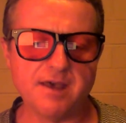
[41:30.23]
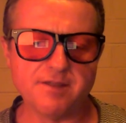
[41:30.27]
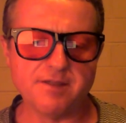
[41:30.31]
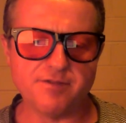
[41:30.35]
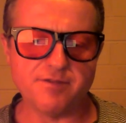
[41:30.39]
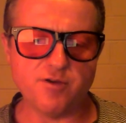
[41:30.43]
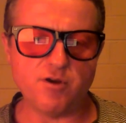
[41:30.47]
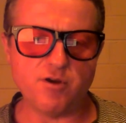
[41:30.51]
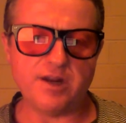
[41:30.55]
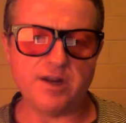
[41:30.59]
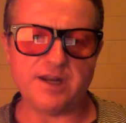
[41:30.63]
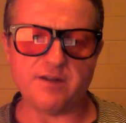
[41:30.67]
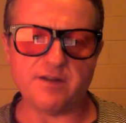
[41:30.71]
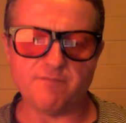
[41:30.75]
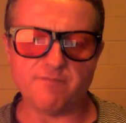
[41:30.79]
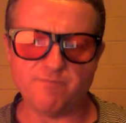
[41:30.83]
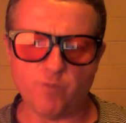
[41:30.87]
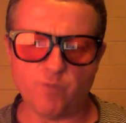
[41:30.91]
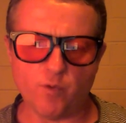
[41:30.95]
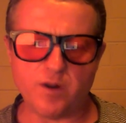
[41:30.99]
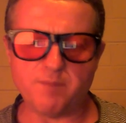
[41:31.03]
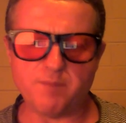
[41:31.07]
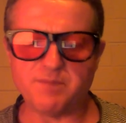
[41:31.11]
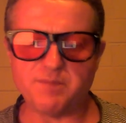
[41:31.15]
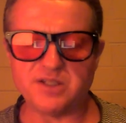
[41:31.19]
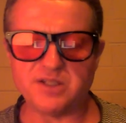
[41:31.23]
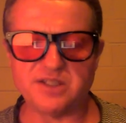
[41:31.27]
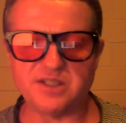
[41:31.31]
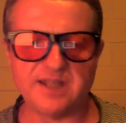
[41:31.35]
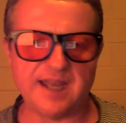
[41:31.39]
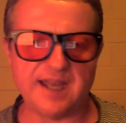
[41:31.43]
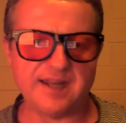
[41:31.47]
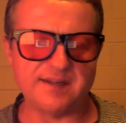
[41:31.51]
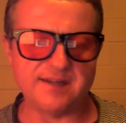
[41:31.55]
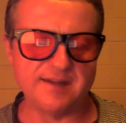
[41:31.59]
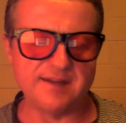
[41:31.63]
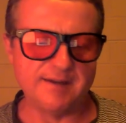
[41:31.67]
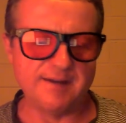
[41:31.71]
thirty to forty
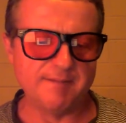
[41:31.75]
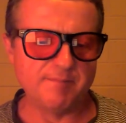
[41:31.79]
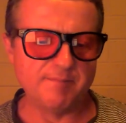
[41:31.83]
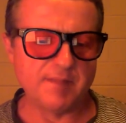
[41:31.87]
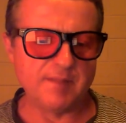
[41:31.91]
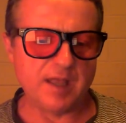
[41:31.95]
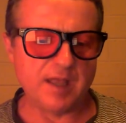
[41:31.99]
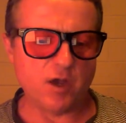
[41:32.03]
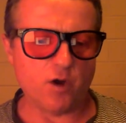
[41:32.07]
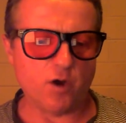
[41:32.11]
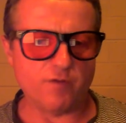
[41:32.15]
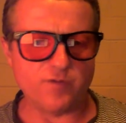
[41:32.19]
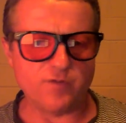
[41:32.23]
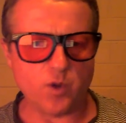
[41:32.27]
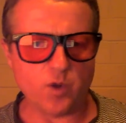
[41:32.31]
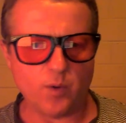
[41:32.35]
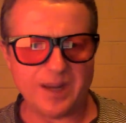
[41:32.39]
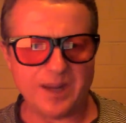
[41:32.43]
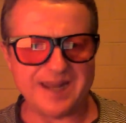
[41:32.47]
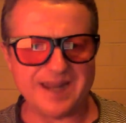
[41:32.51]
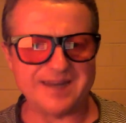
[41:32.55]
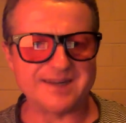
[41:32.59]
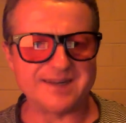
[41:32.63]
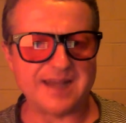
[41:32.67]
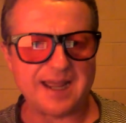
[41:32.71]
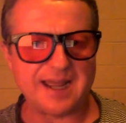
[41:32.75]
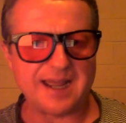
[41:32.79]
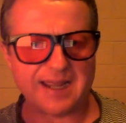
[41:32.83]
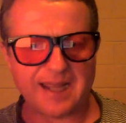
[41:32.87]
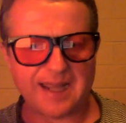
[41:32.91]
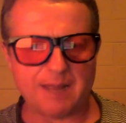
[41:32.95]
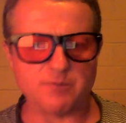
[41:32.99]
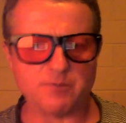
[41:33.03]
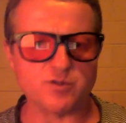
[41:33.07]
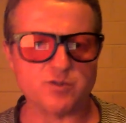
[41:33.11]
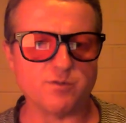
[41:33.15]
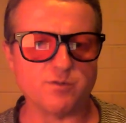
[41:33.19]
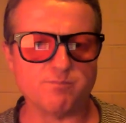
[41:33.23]
percent of your intake
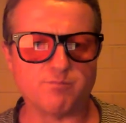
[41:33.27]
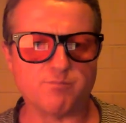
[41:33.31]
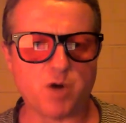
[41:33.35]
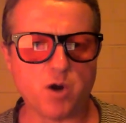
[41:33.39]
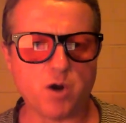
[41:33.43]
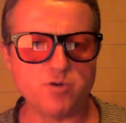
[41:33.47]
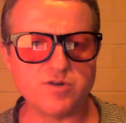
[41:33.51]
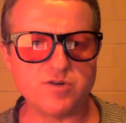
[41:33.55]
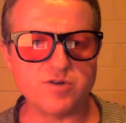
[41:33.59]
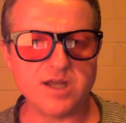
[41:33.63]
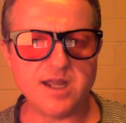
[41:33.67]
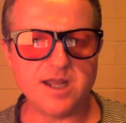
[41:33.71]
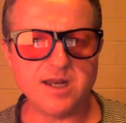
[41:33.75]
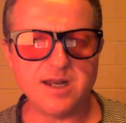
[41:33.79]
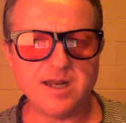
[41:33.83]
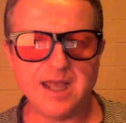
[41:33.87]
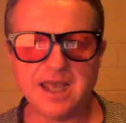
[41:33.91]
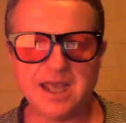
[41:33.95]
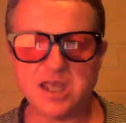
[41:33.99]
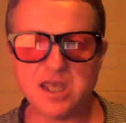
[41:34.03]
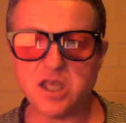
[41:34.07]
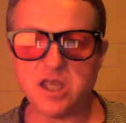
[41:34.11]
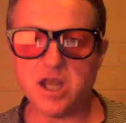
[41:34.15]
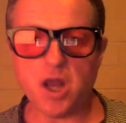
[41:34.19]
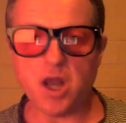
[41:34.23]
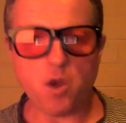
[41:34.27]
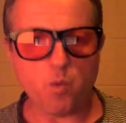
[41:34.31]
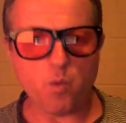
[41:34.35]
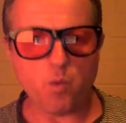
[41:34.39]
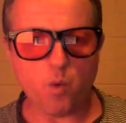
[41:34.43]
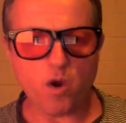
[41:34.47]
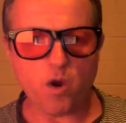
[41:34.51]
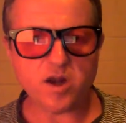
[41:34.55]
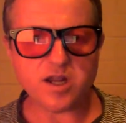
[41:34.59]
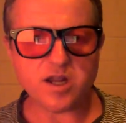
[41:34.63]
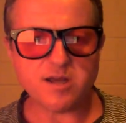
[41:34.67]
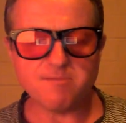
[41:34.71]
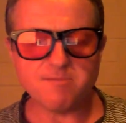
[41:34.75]
comes from protein, you know
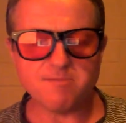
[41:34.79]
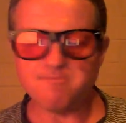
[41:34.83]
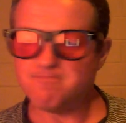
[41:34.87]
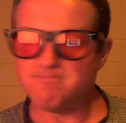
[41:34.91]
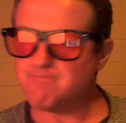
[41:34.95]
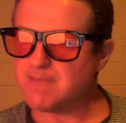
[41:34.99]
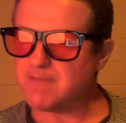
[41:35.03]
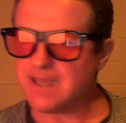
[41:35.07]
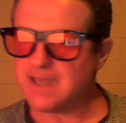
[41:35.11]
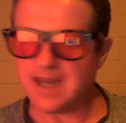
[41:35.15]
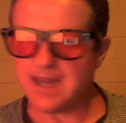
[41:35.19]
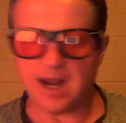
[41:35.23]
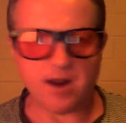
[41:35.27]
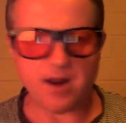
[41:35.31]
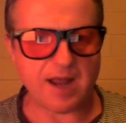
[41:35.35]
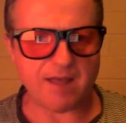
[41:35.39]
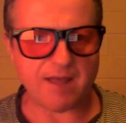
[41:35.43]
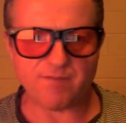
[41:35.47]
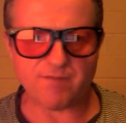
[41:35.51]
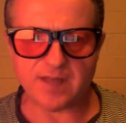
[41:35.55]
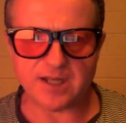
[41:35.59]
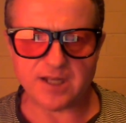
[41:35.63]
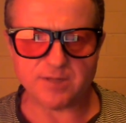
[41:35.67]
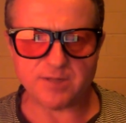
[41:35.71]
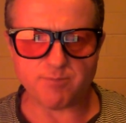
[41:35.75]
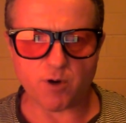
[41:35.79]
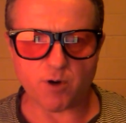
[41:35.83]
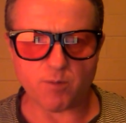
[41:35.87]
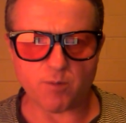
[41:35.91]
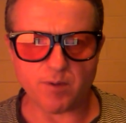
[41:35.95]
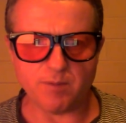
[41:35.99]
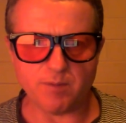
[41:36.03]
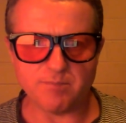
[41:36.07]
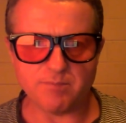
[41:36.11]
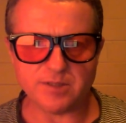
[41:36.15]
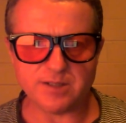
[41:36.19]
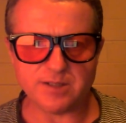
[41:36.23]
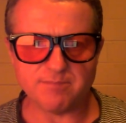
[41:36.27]
what? You don't have these
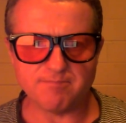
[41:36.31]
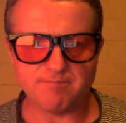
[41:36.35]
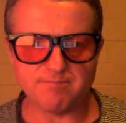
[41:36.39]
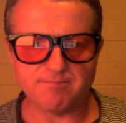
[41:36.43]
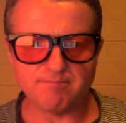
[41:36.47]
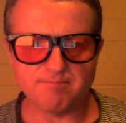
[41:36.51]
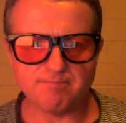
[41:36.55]
problems.